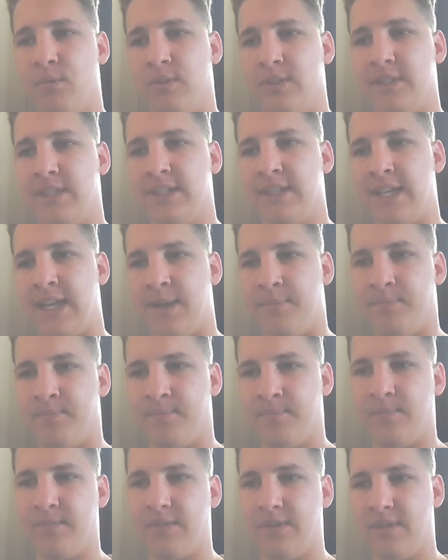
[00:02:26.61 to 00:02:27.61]
what's his name,
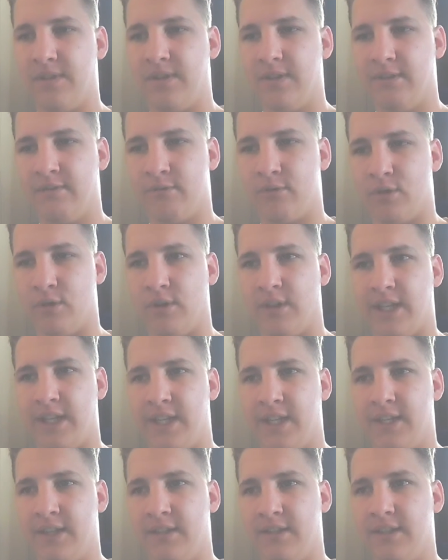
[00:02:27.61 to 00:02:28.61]

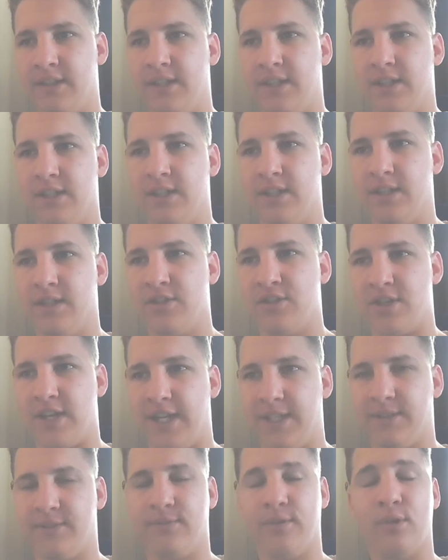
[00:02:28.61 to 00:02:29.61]
Frawley,
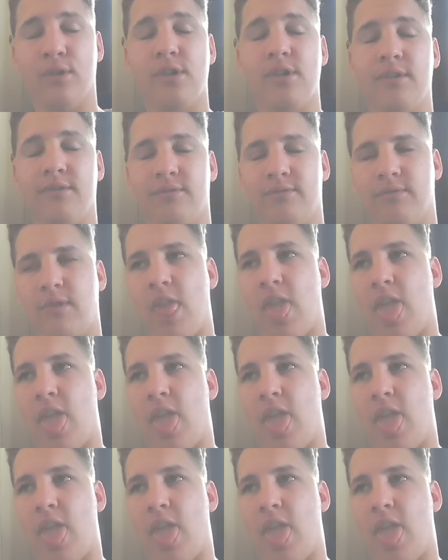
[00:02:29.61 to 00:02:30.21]
James For